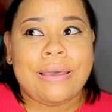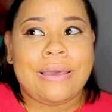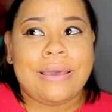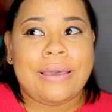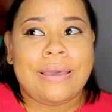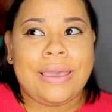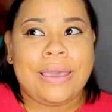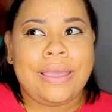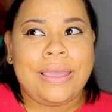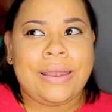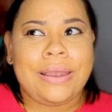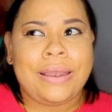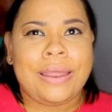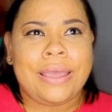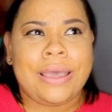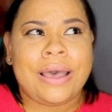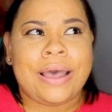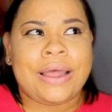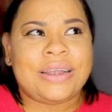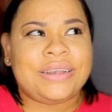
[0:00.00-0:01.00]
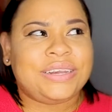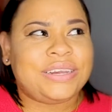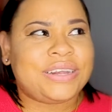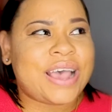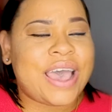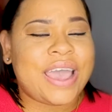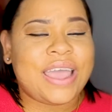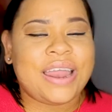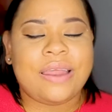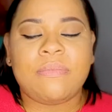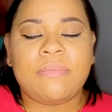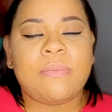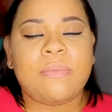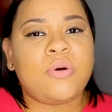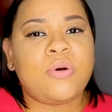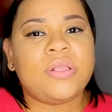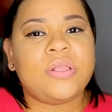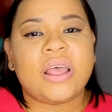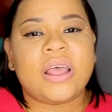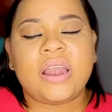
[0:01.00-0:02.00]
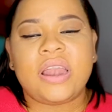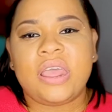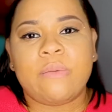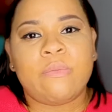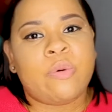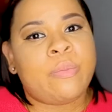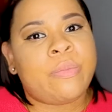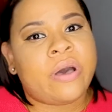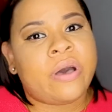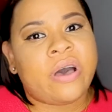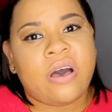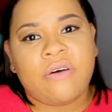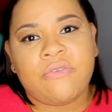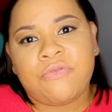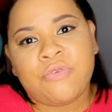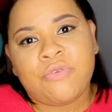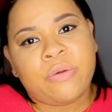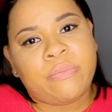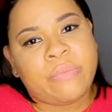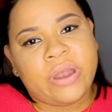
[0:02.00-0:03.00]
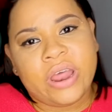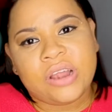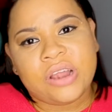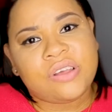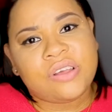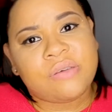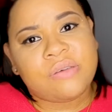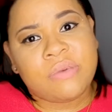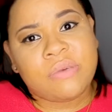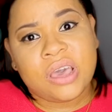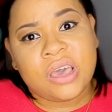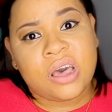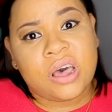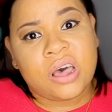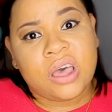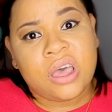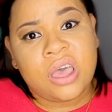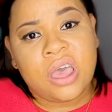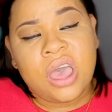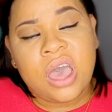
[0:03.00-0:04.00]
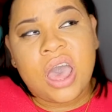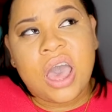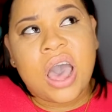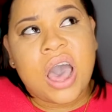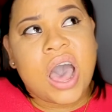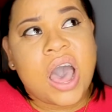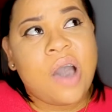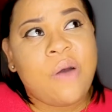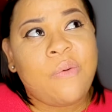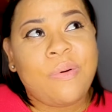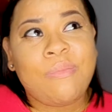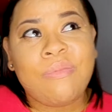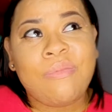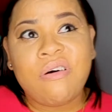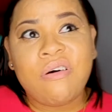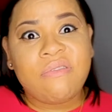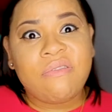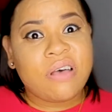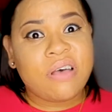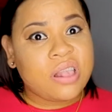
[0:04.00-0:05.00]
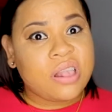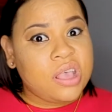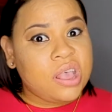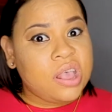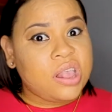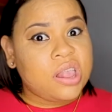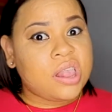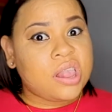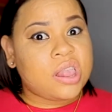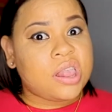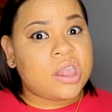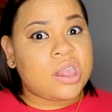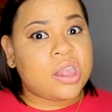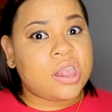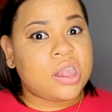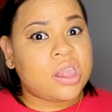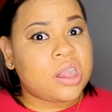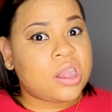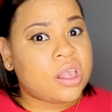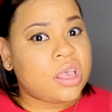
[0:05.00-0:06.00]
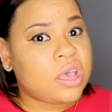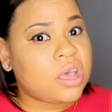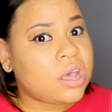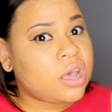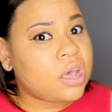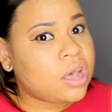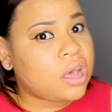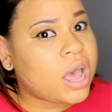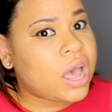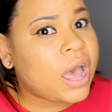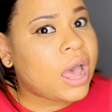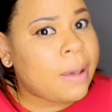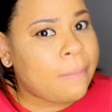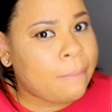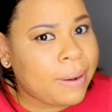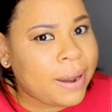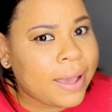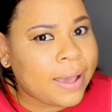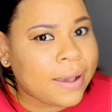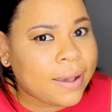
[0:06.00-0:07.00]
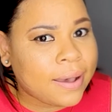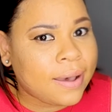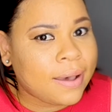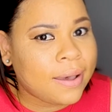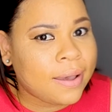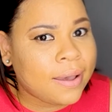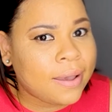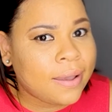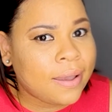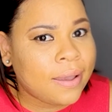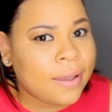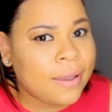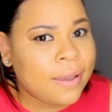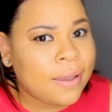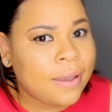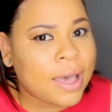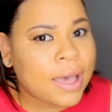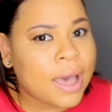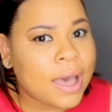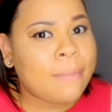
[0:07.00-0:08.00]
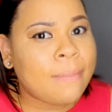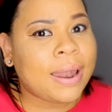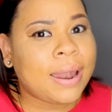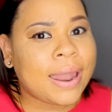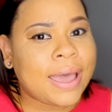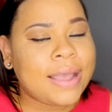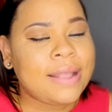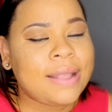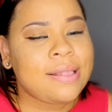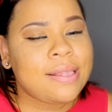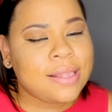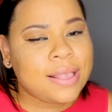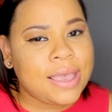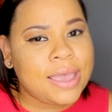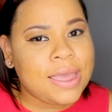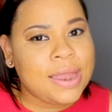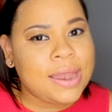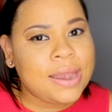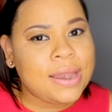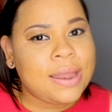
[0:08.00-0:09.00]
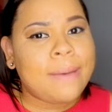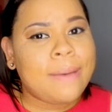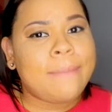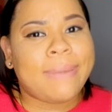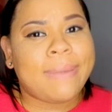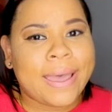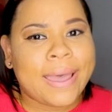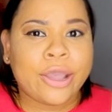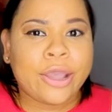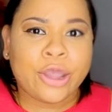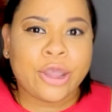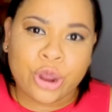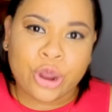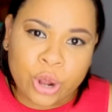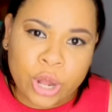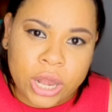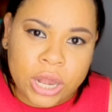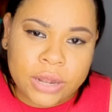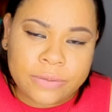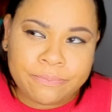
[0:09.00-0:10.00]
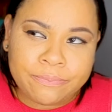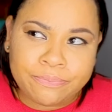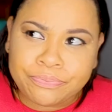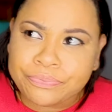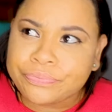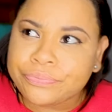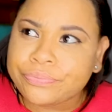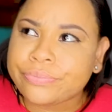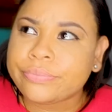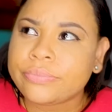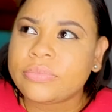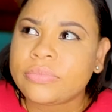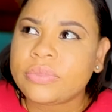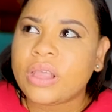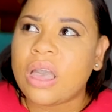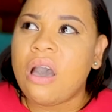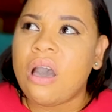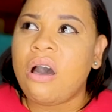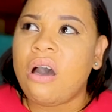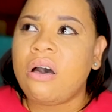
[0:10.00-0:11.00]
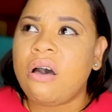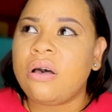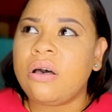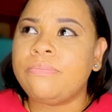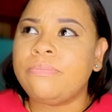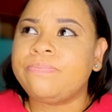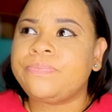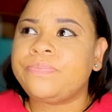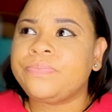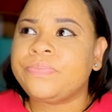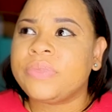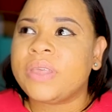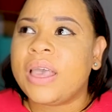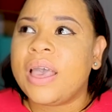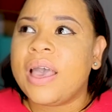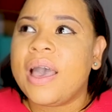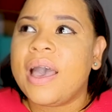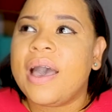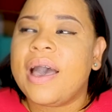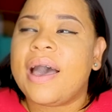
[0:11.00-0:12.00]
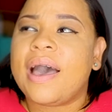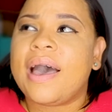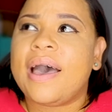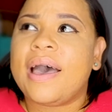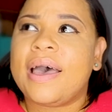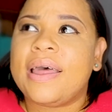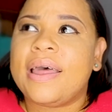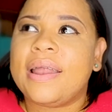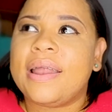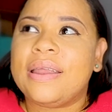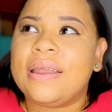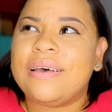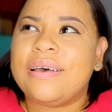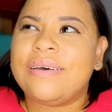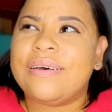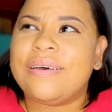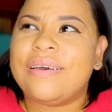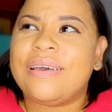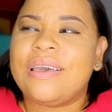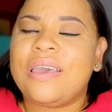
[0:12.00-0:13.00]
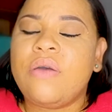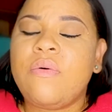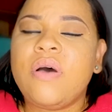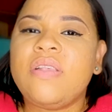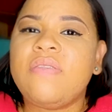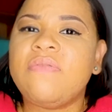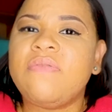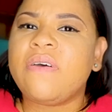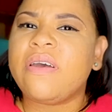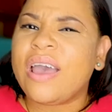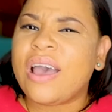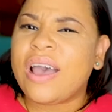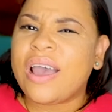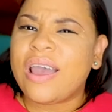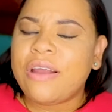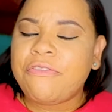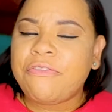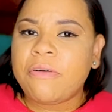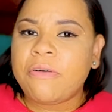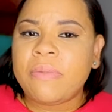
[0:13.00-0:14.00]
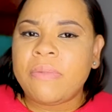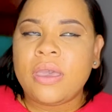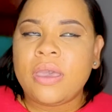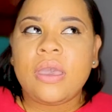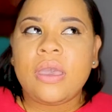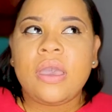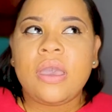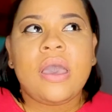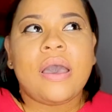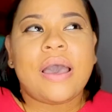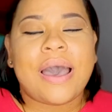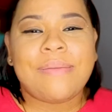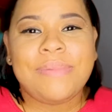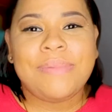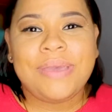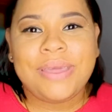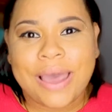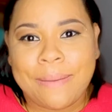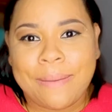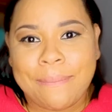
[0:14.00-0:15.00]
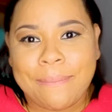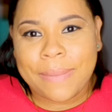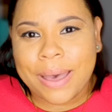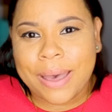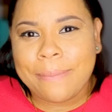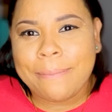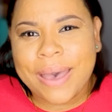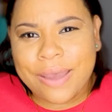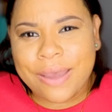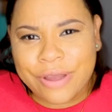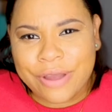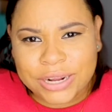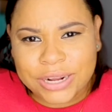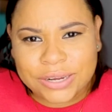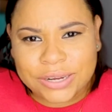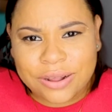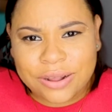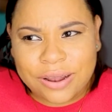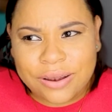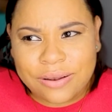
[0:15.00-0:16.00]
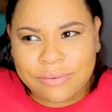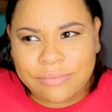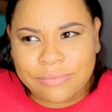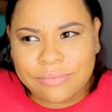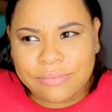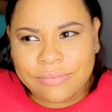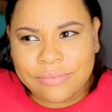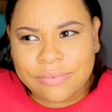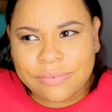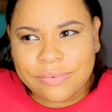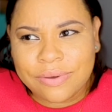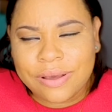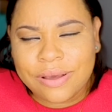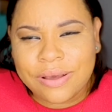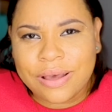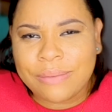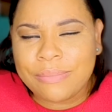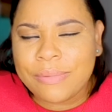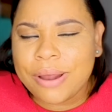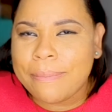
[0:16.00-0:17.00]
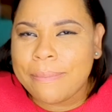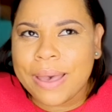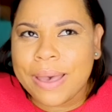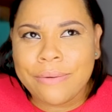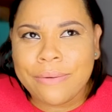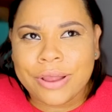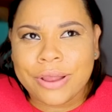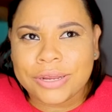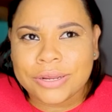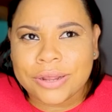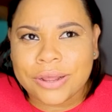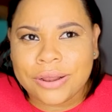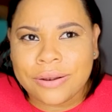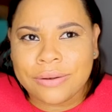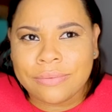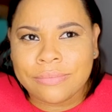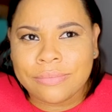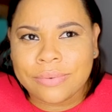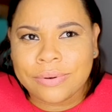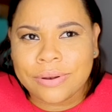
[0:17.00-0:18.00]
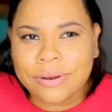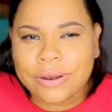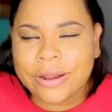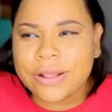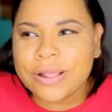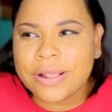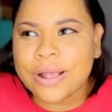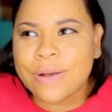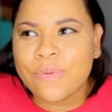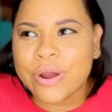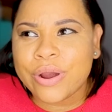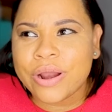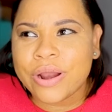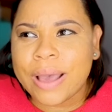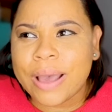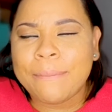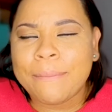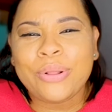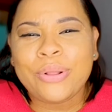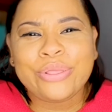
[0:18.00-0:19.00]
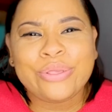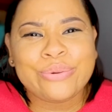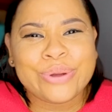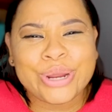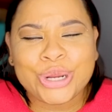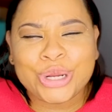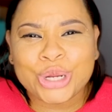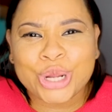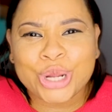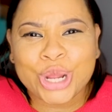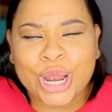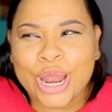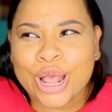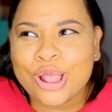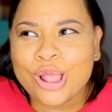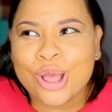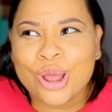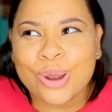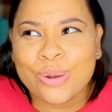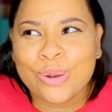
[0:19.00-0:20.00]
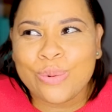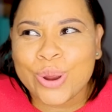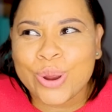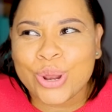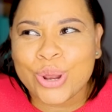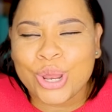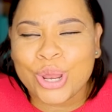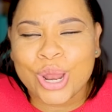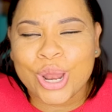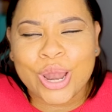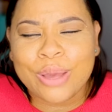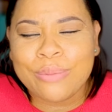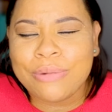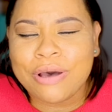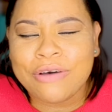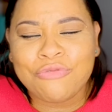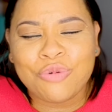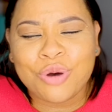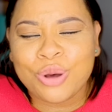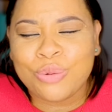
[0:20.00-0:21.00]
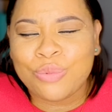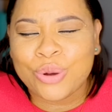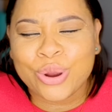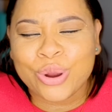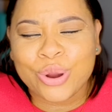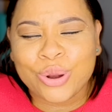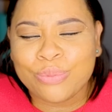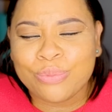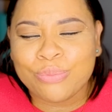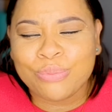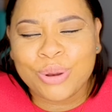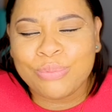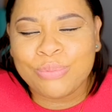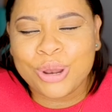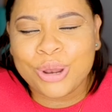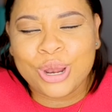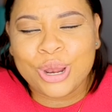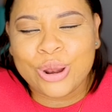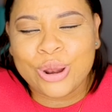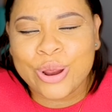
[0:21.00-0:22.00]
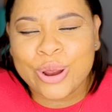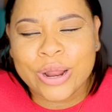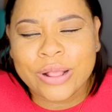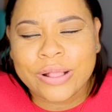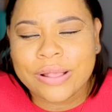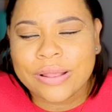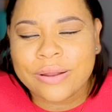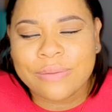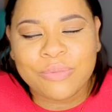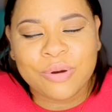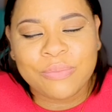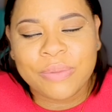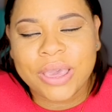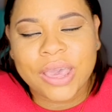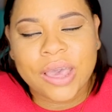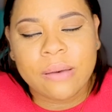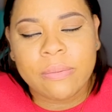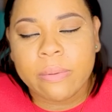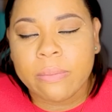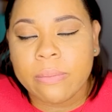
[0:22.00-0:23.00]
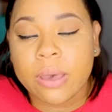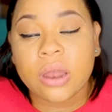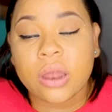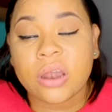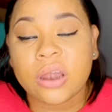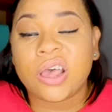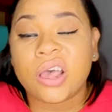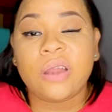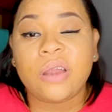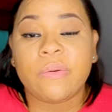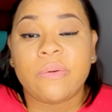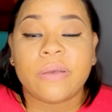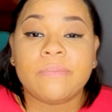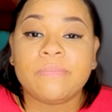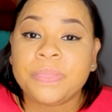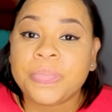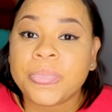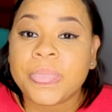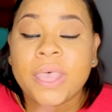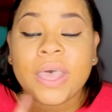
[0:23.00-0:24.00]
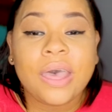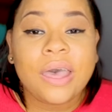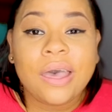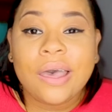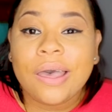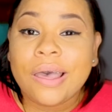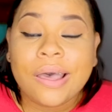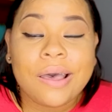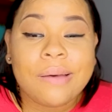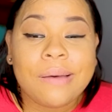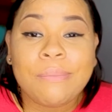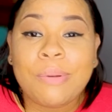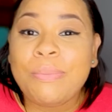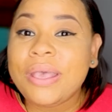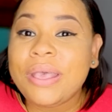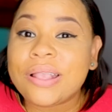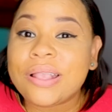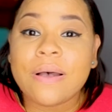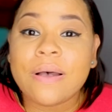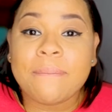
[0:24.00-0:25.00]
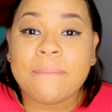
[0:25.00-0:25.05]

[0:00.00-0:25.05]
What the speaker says: Indian, Chinese. Me want a name I have when I'm there Jamaica. And when I'm overseas, I'm black. I'm a light-skinned black girl. And it was very hard for me. I mean, I'm biracial. I'm not biracial. There's a word. I'm multiracial. That's not the word either. Them have one word. Me did learn it, but me can't remember it now. Anyway, me mix up.